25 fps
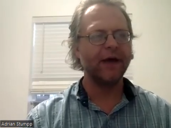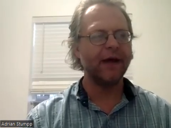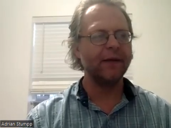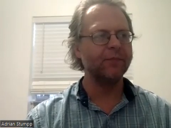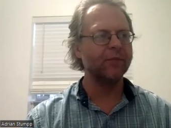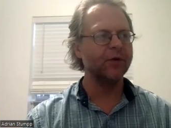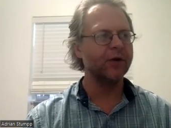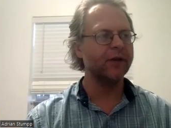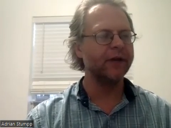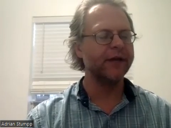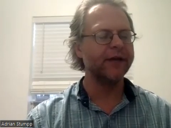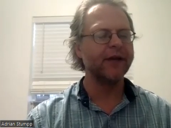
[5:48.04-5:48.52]
I'm
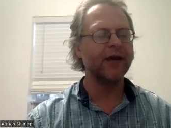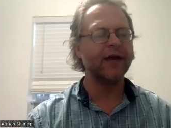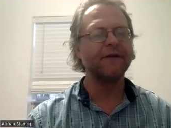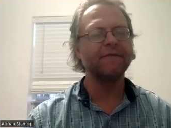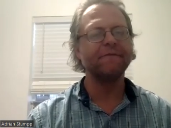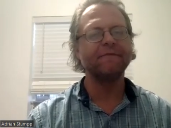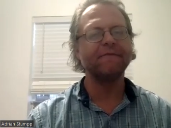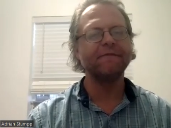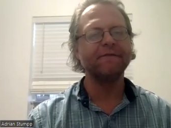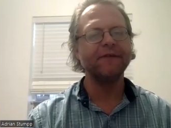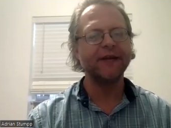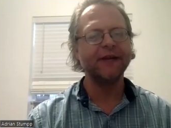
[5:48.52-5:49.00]
really kind
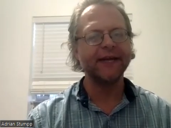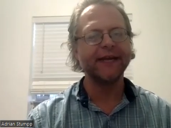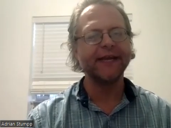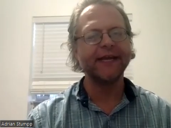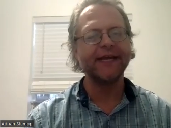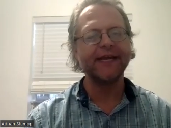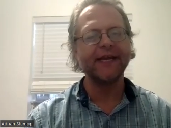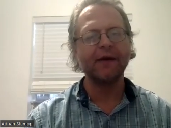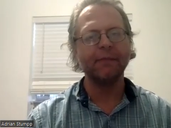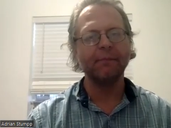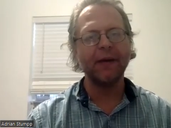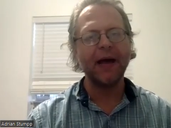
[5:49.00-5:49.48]
of
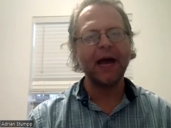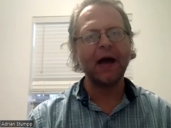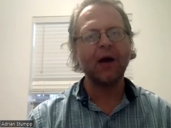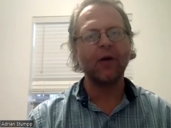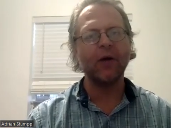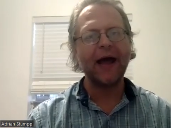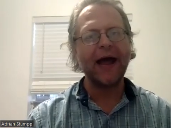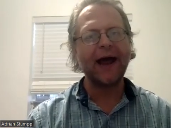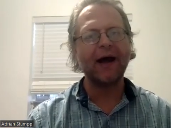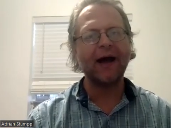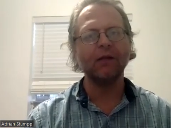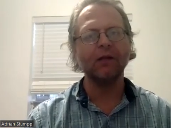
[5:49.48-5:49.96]
finicky
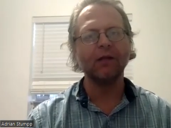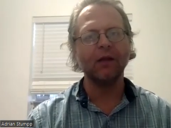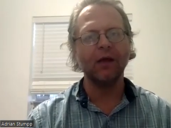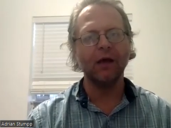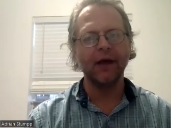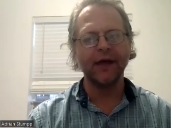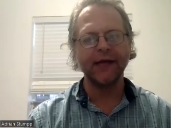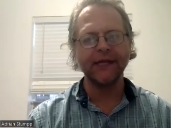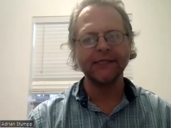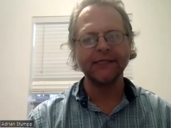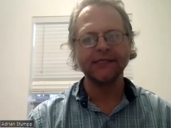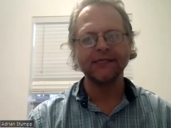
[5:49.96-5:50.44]
about
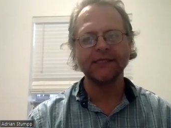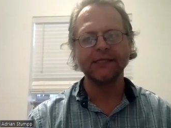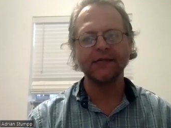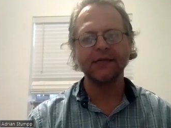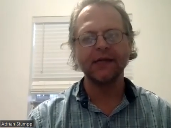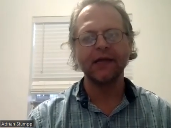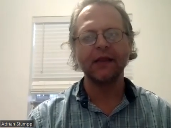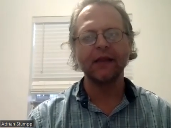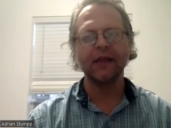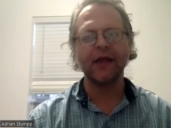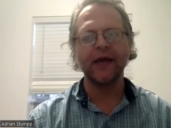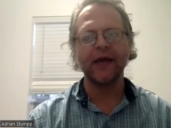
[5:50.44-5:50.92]
outlines.
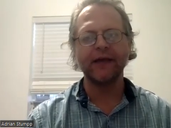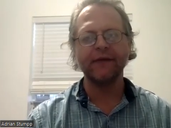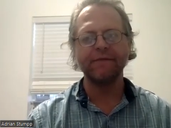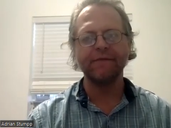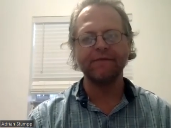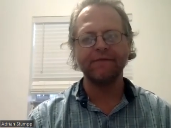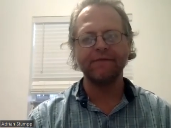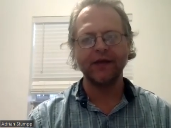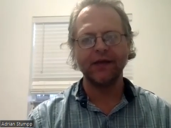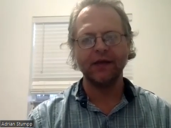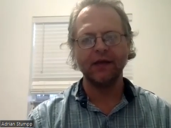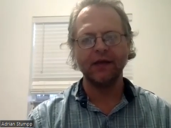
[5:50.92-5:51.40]
Like
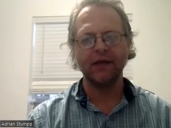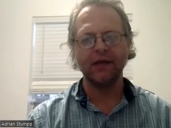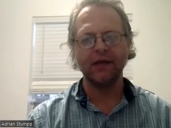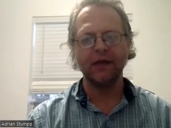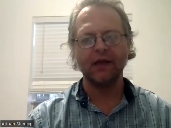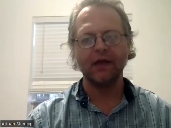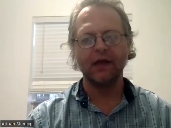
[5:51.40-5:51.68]
if I